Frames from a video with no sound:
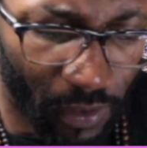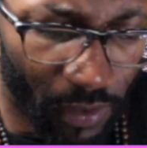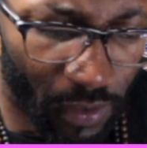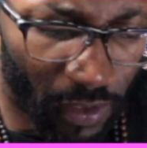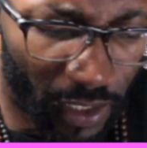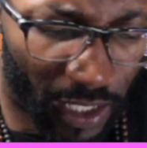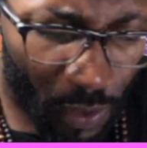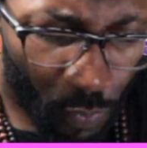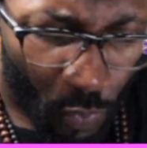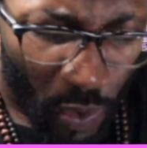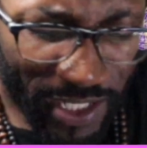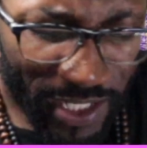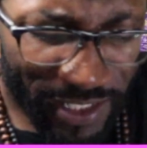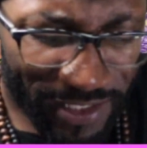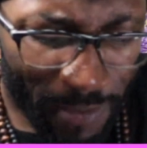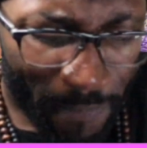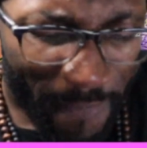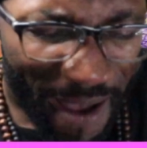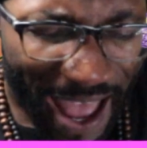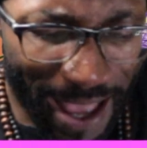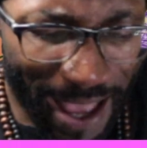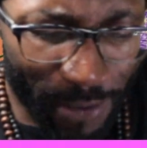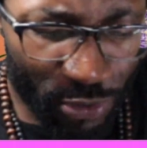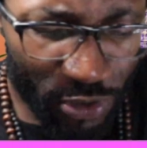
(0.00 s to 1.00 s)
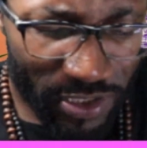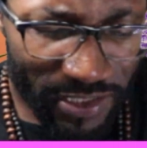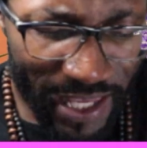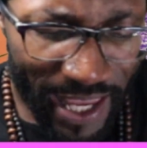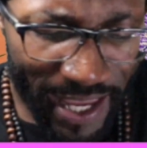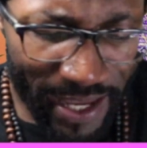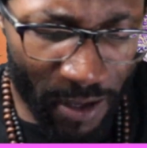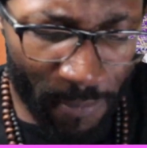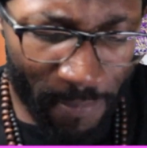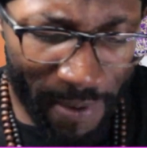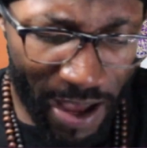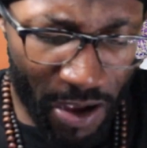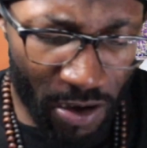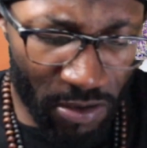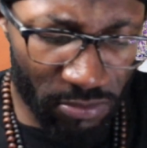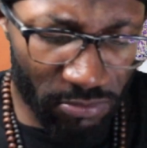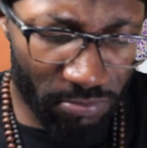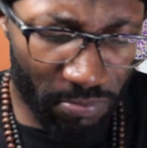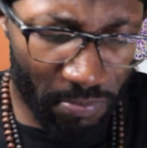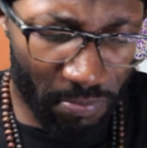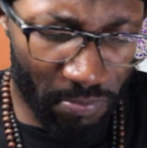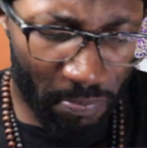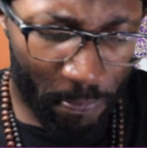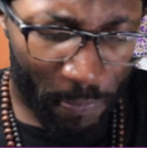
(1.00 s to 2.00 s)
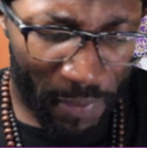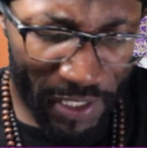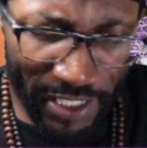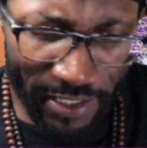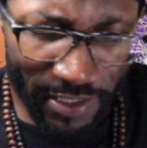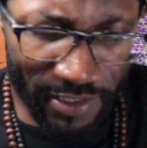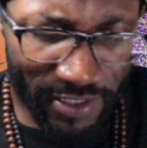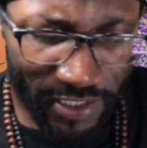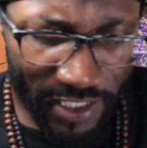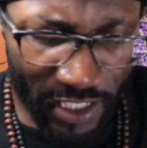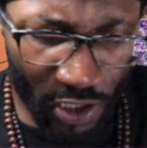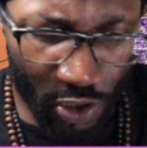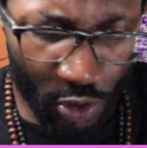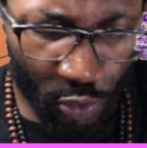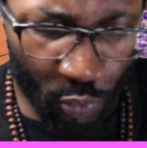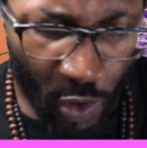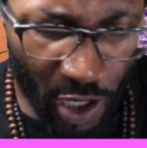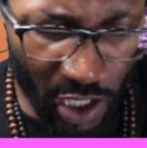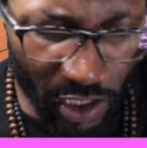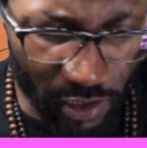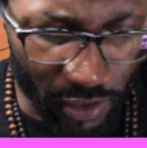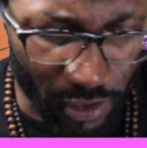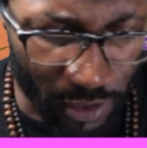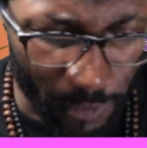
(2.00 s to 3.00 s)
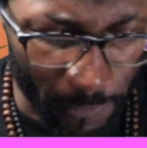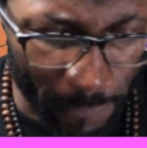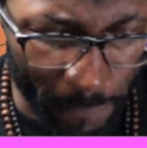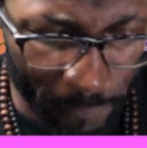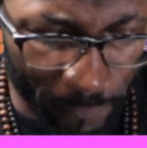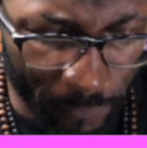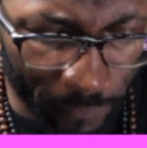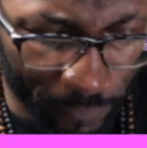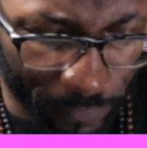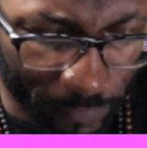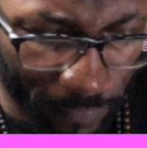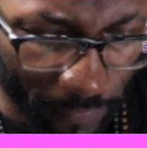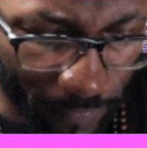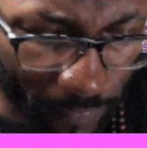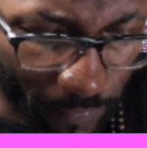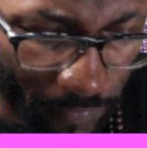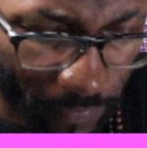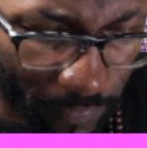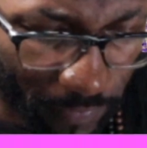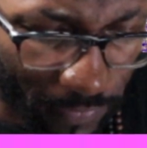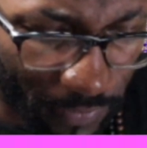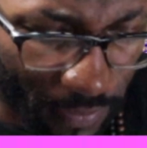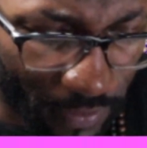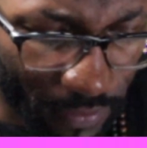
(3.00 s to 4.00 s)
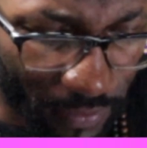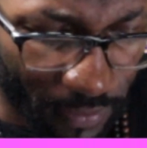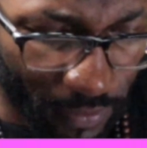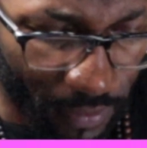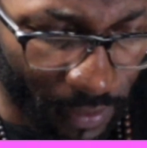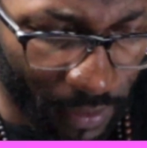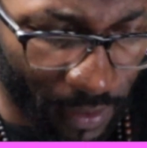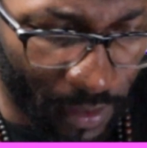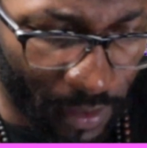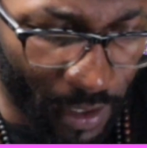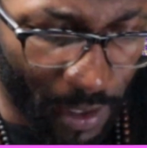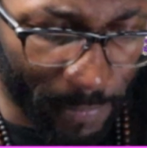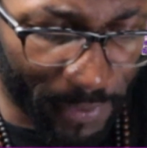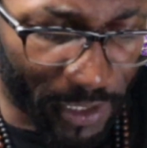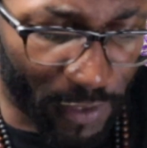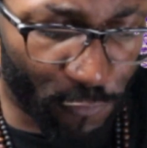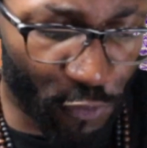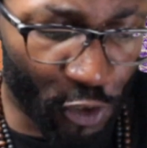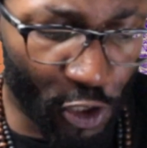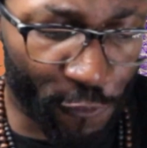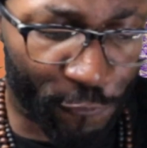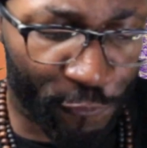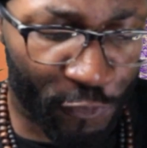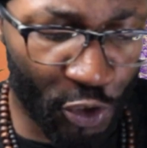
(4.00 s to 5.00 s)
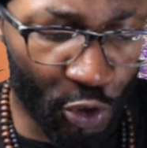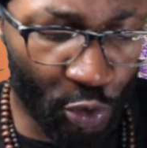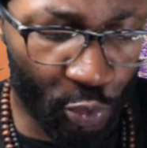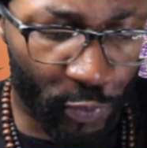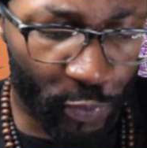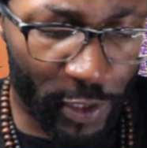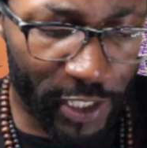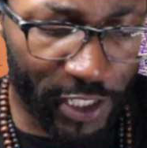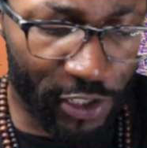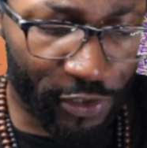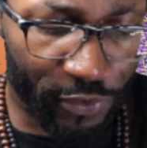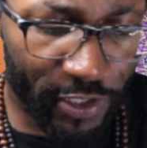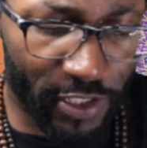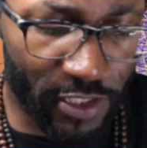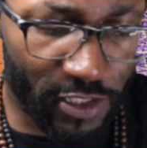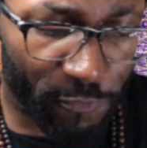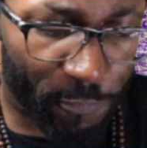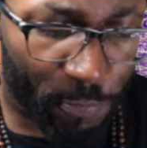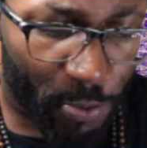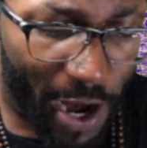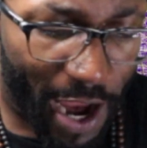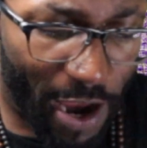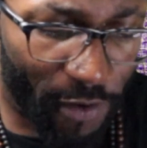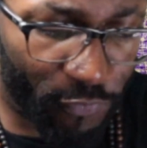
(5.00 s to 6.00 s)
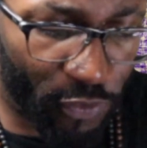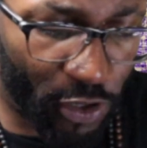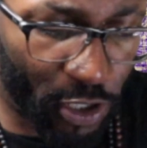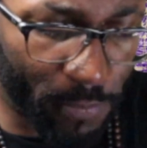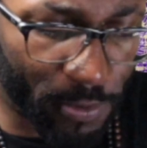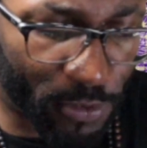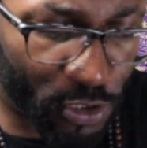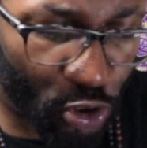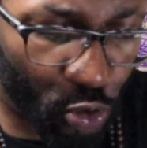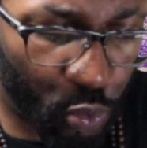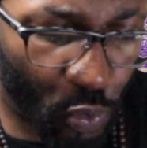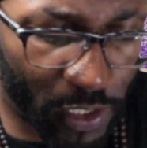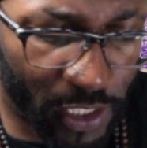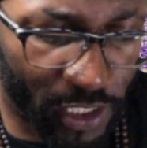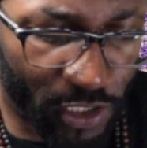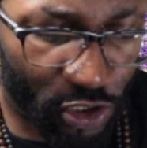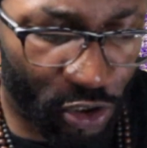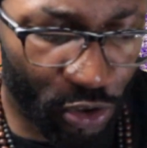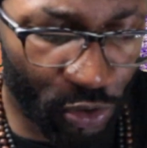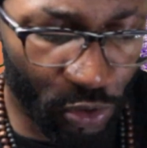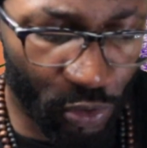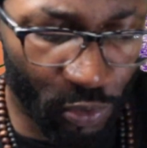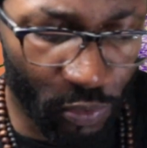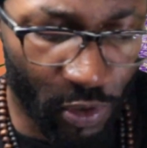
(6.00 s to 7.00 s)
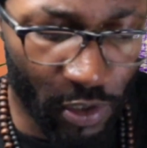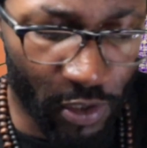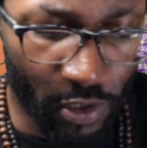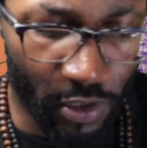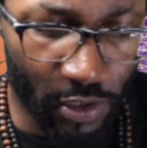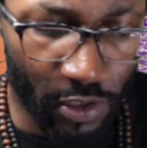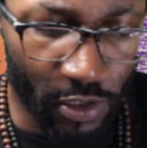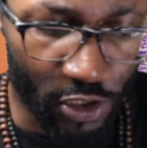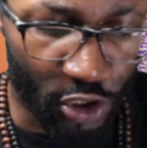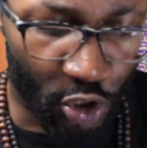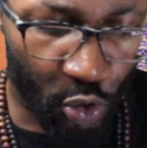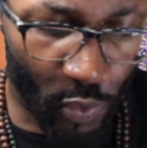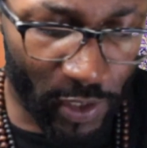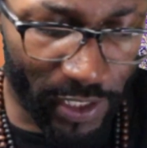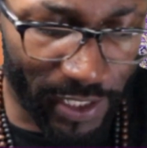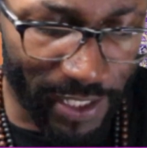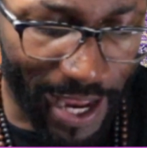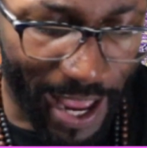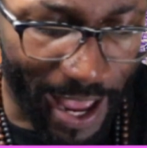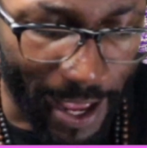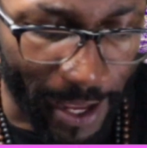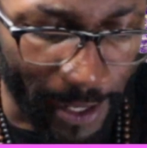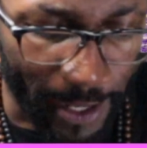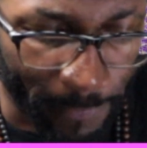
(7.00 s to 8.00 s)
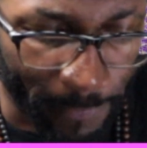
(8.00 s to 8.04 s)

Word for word: And what does the Bible say about being a skilled worker? I'm gonna give you a few renderings of Proverbs 22 29.